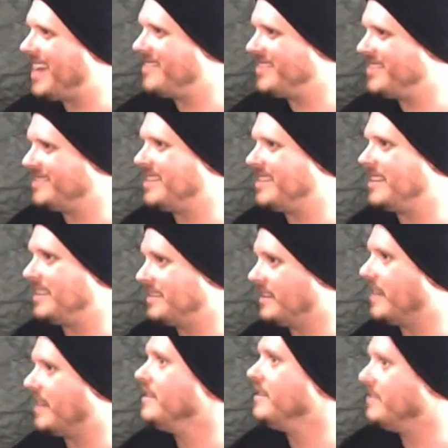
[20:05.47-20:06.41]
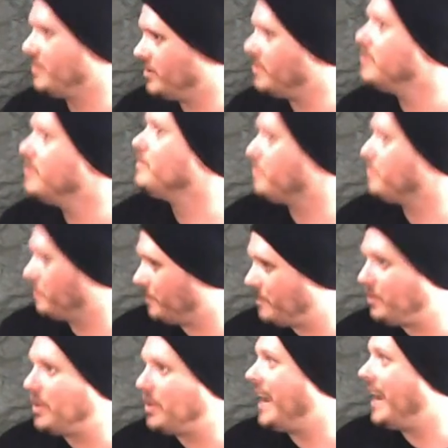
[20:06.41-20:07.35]
have this thing that's like,
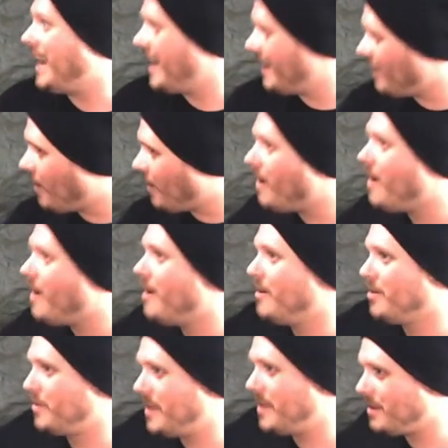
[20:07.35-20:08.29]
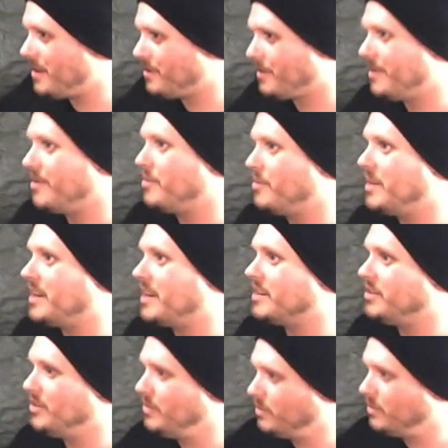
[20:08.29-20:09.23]
play it all the way through
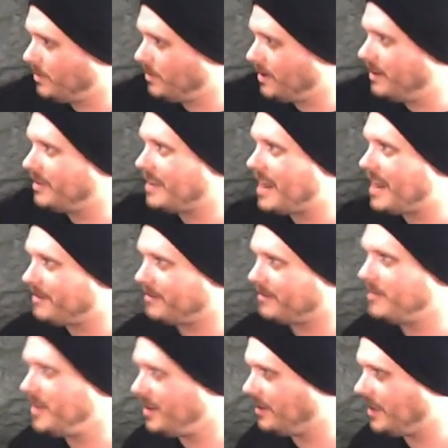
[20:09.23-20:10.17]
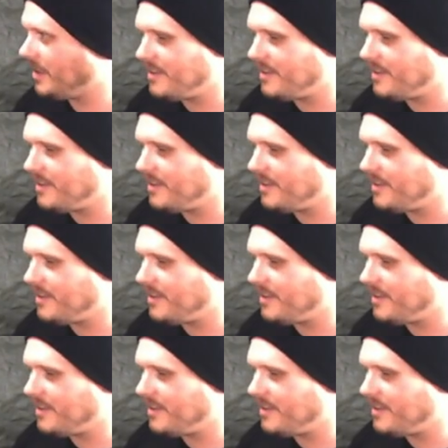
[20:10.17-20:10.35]
because you want that feel.